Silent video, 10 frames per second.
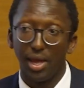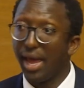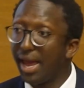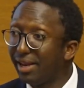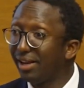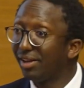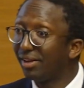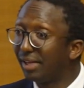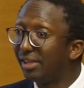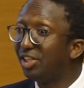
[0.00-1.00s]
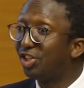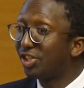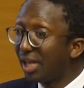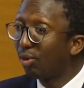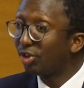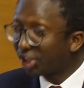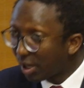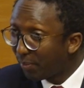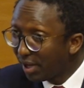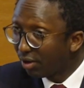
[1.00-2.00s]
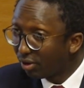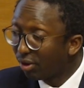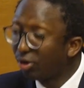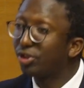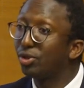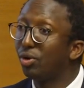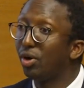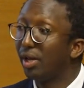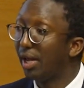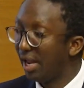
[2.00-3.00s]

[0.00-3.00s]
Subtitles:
and that it's now shaping also